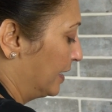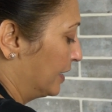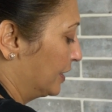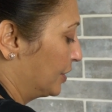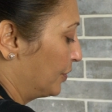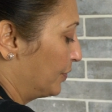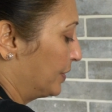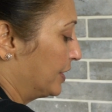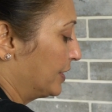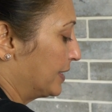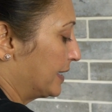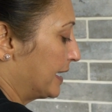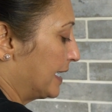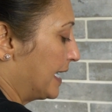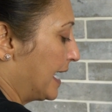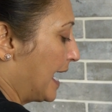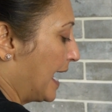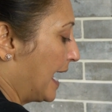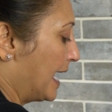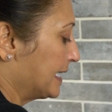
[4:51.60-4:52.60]
So we're just going
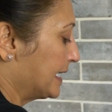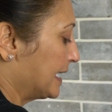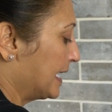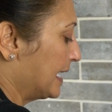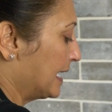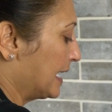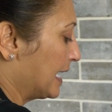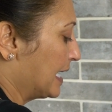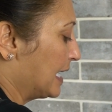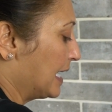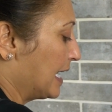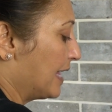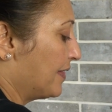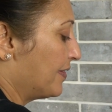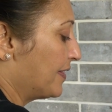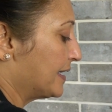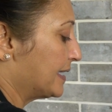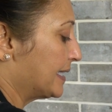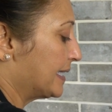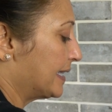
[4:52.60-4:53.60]
to add it and
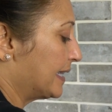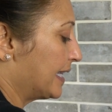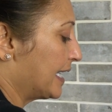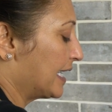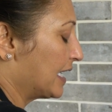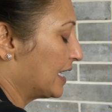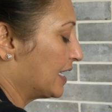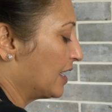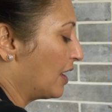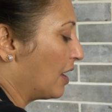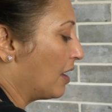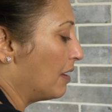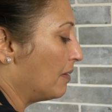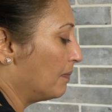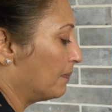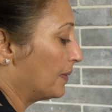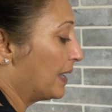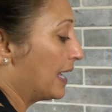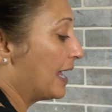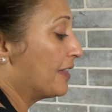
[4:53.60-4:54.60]
let this thicken
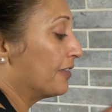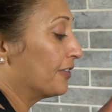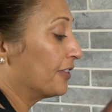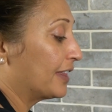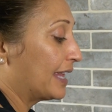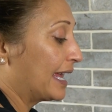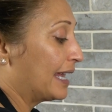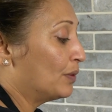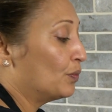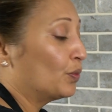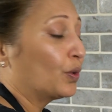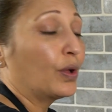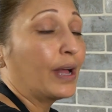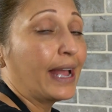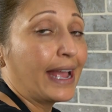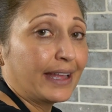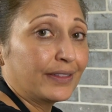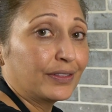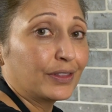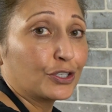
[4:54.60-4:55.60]
up, and then we'll
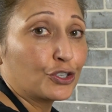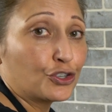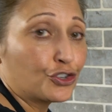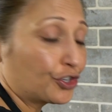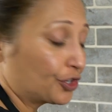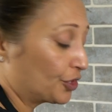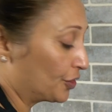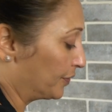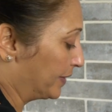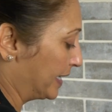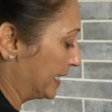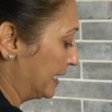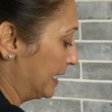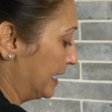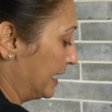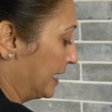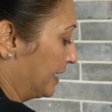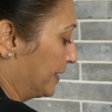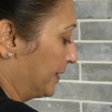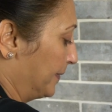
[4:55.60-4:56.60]
add the sugar in
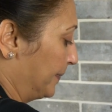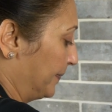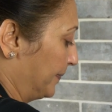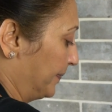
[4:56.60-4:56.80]
here.